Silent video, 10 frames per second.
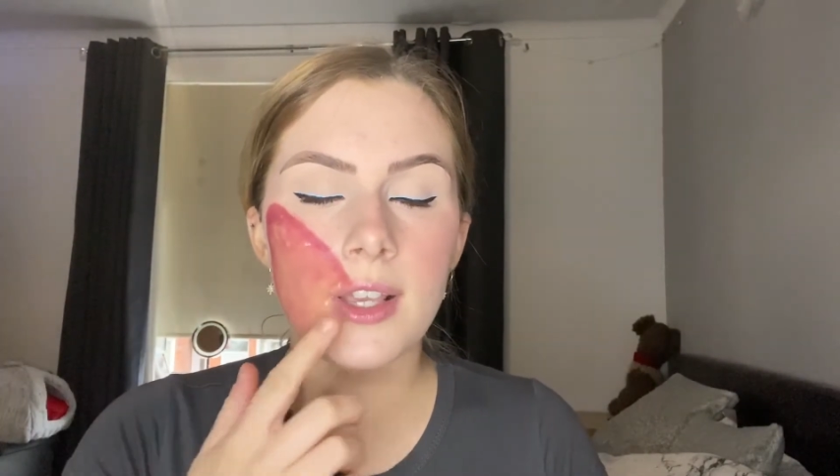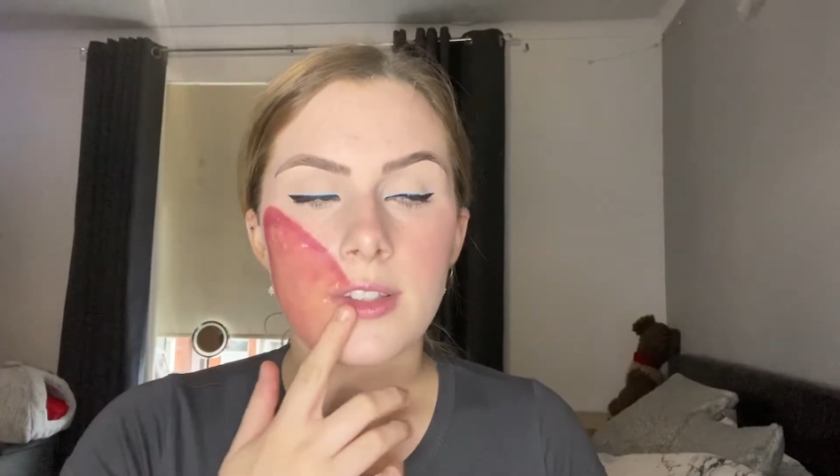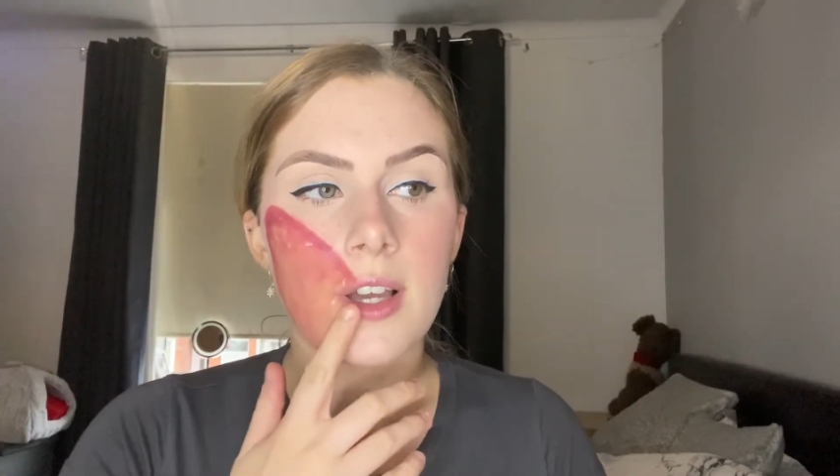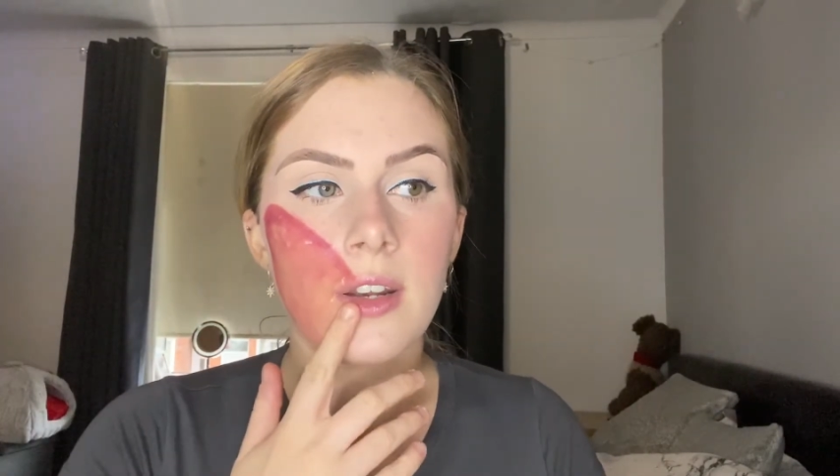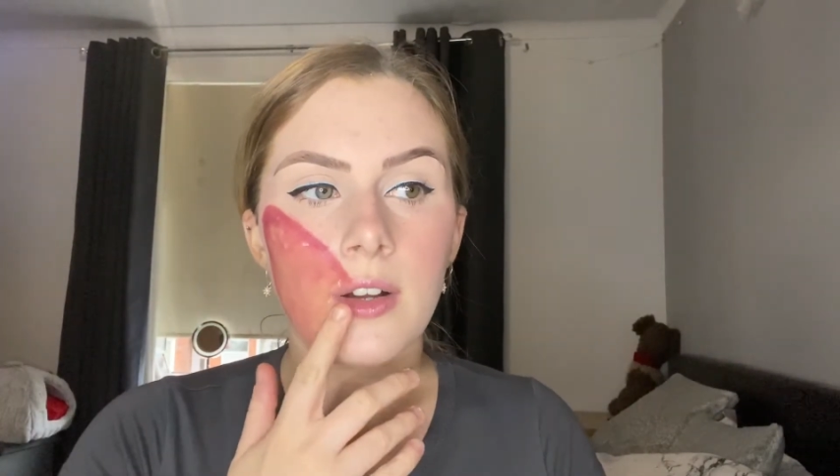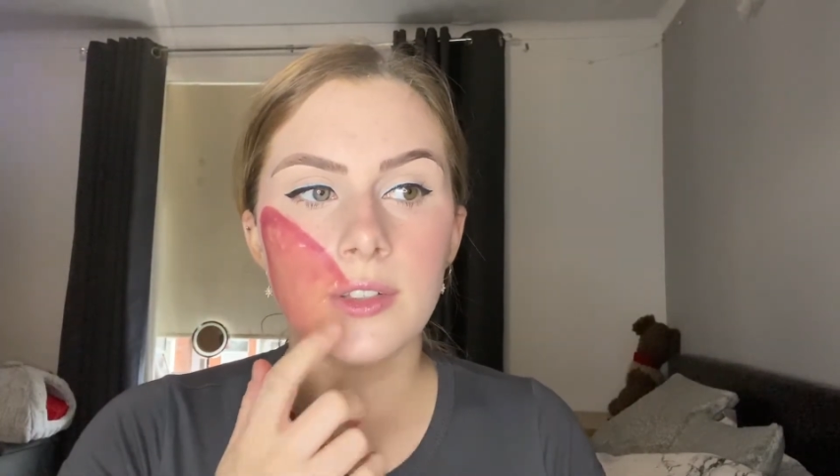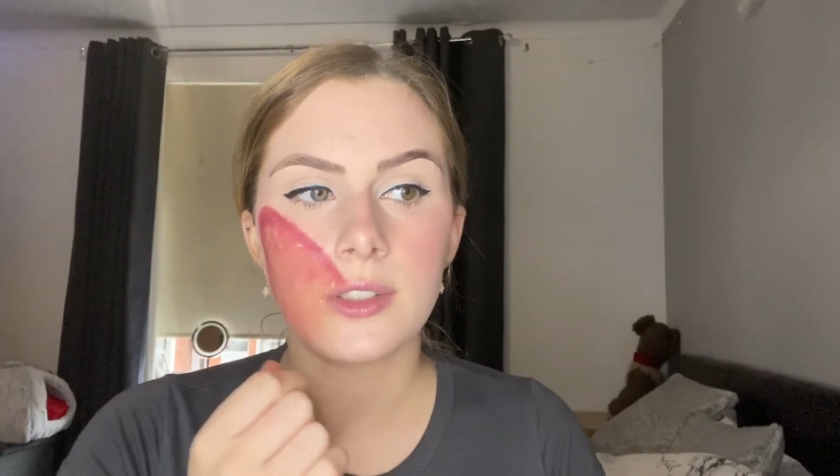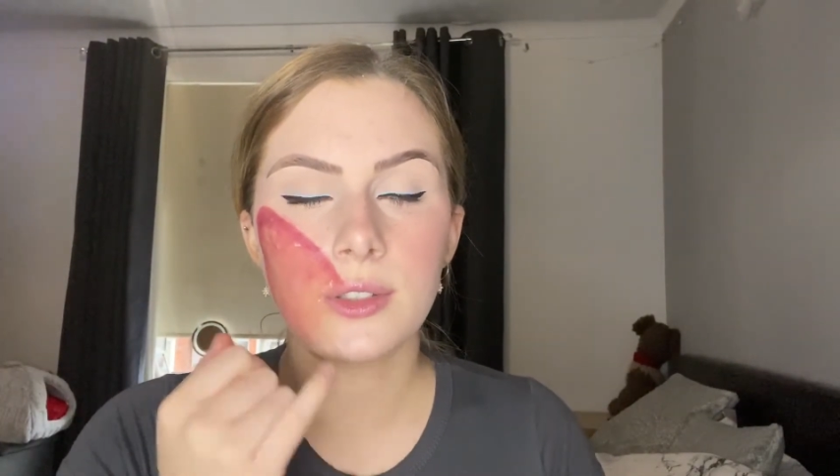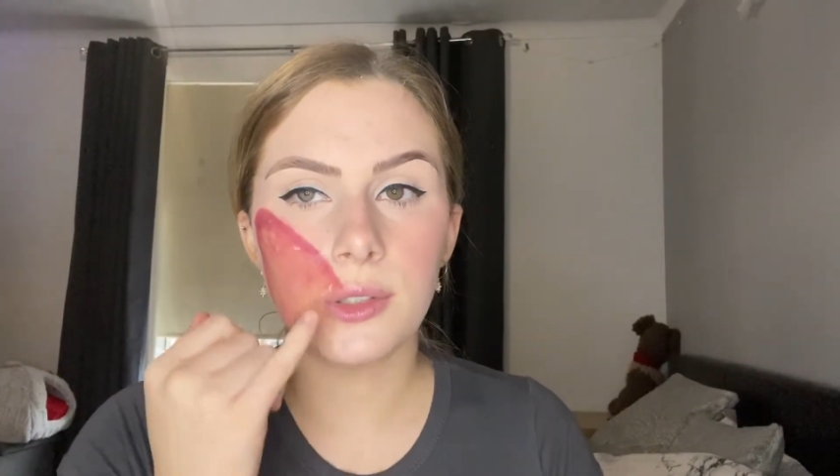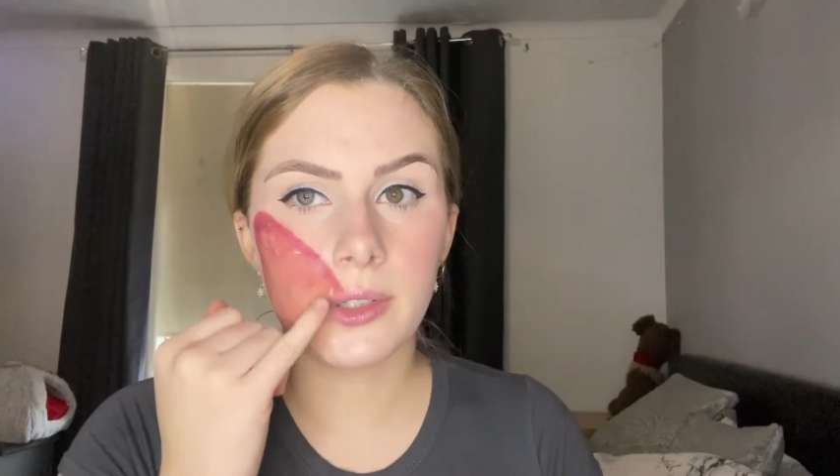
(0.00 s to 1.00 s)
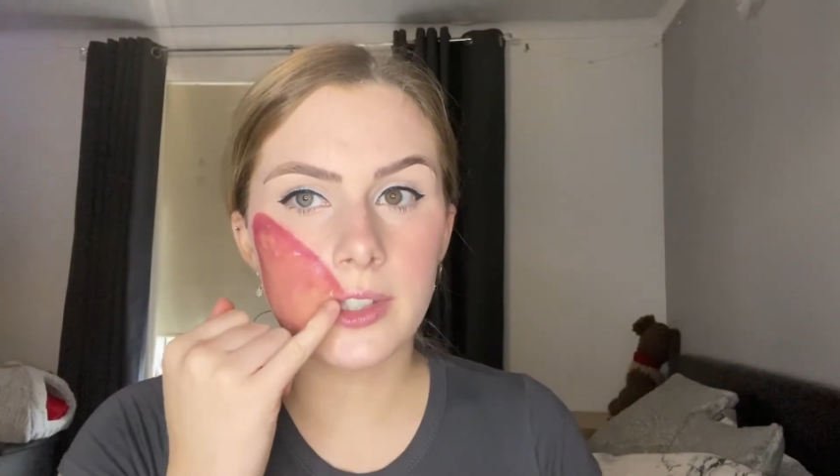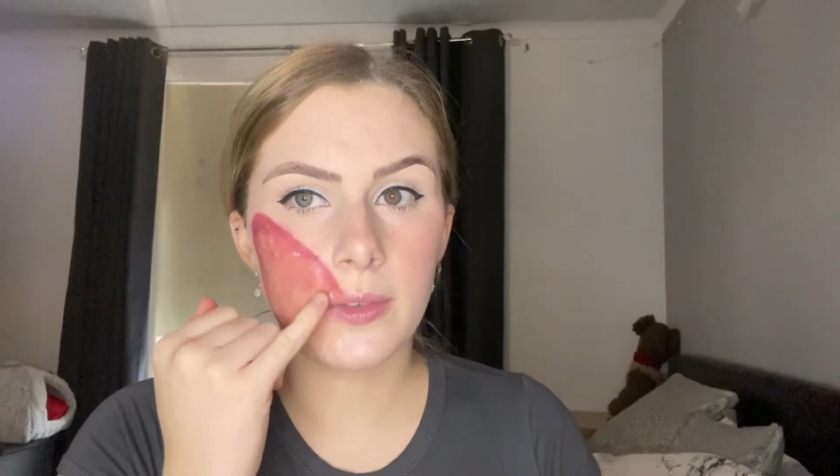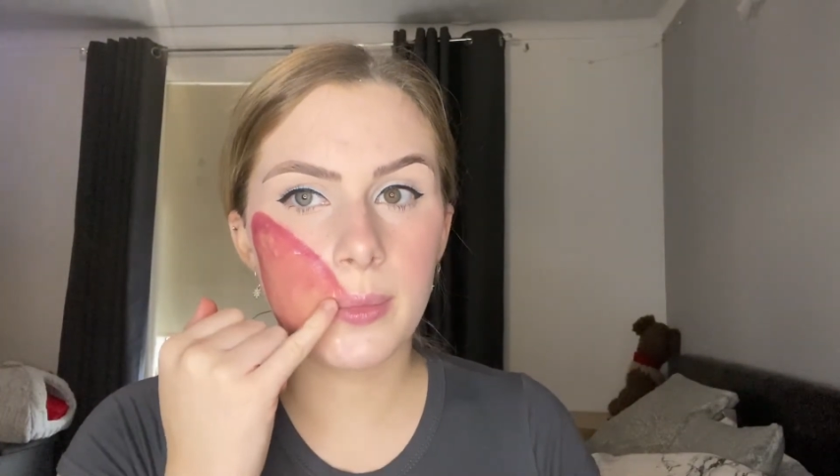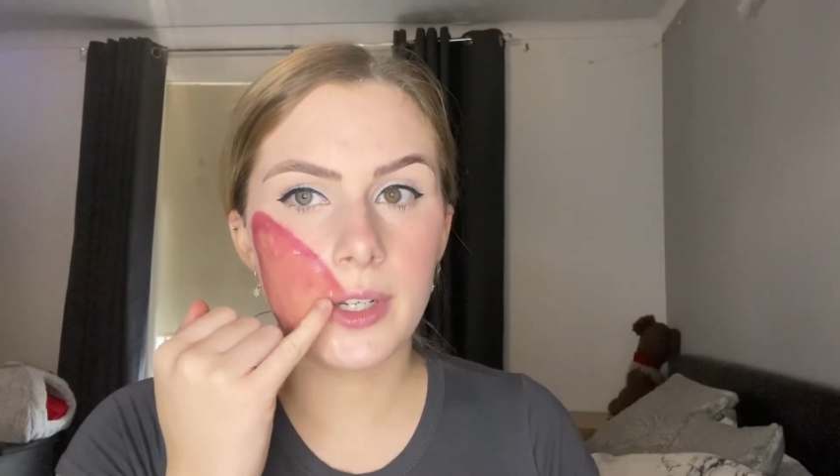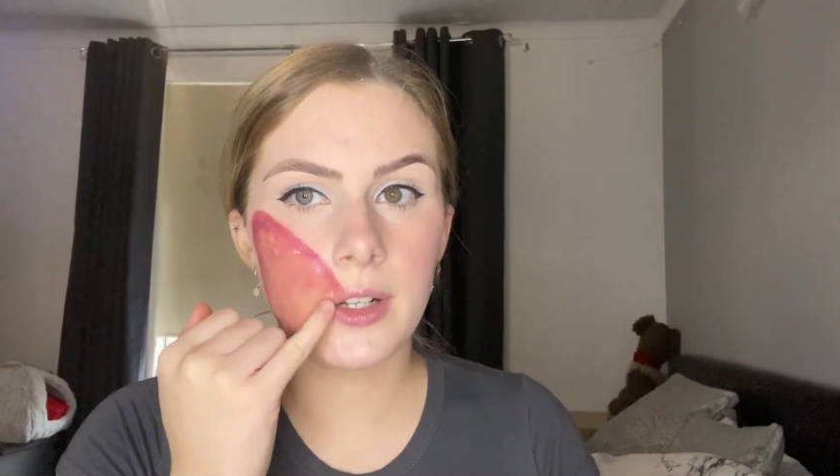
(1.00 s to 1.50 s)
it's kind of hard to talk because
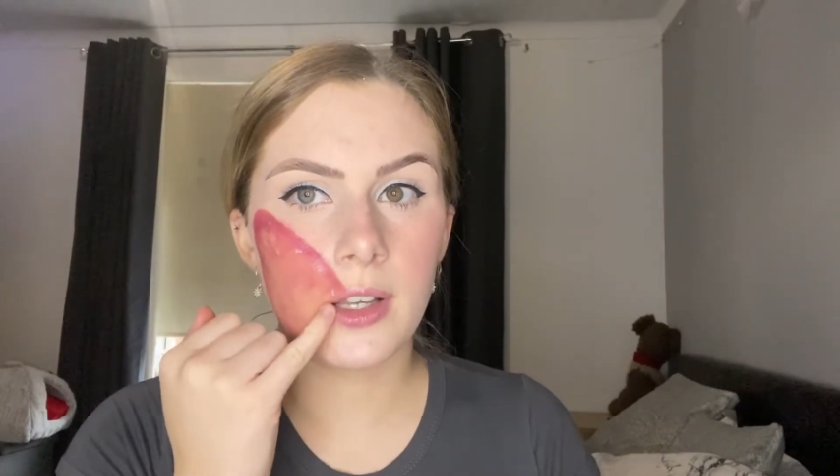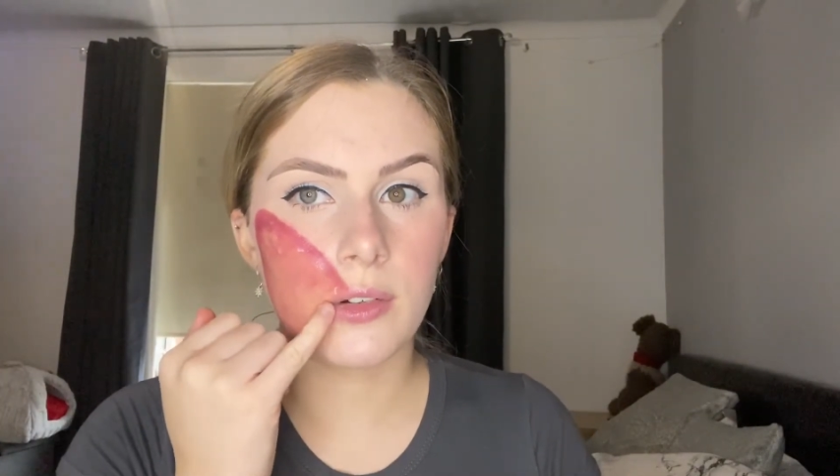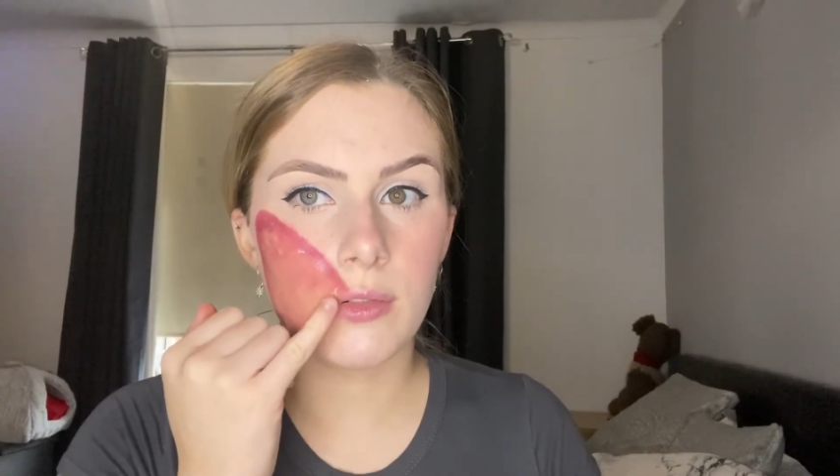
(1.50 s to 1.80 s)
I've put it like